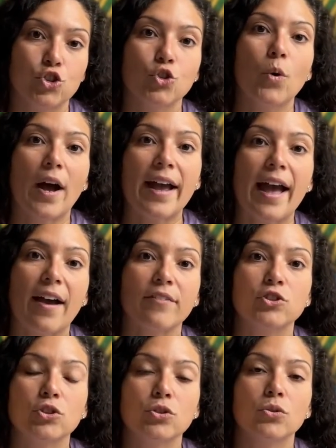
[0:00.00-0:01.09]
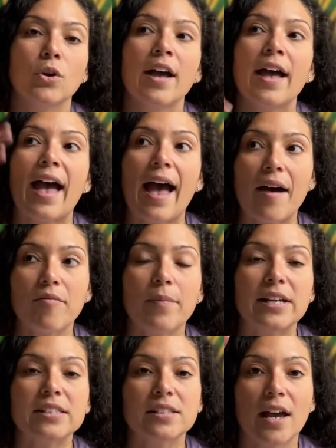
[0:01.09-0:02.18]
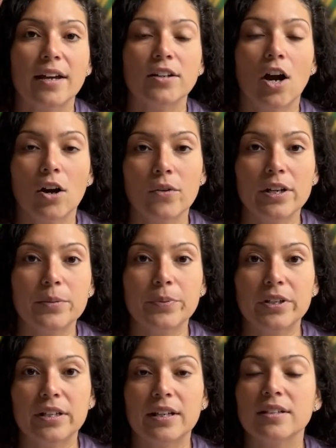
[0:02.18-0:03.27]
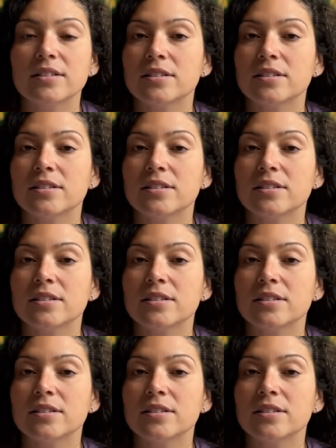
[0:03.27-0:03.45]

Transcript: Do I have to have my sign already put in?